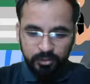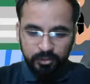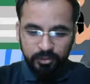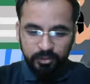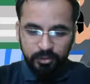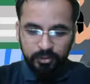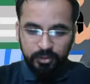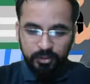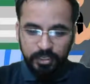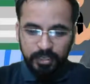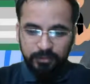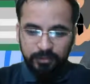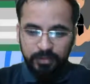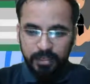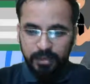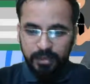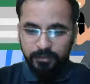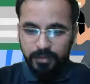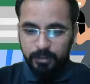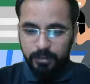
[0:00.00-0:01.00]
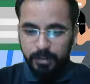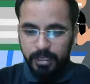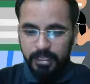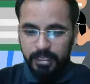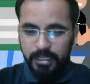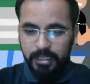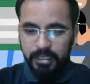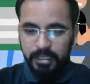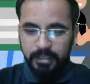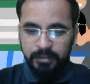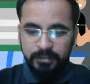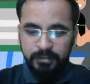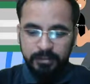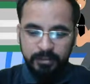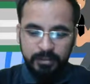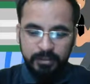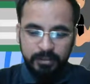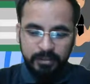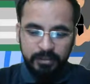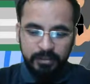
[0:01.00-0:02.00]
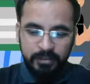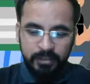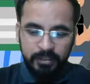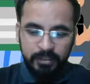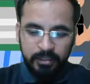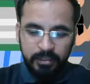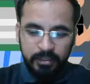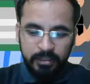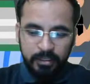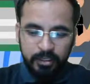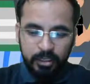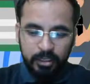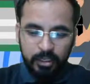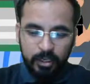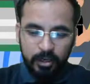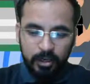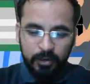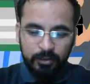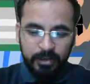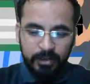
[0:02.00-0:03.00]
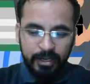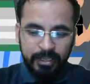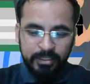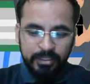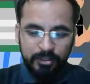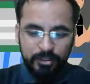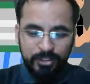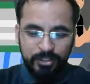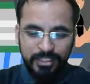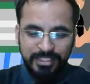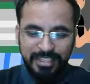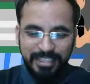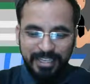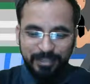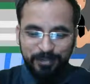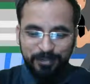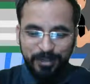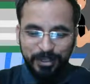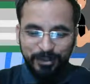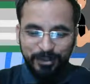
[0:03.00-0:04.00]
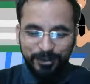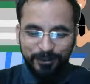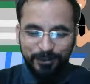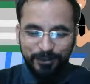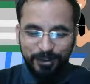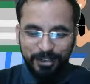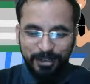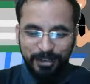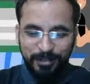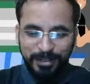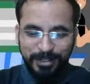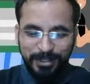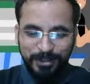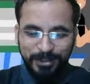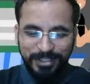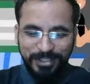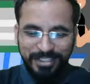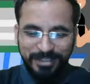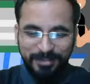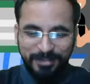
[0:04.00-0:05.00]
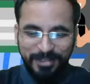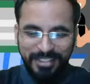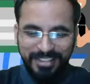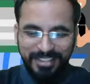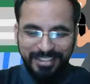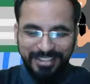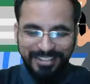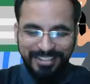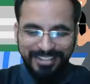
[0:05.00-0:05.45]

Good evening everybody. Alright, so just let me know if you are able to hear me.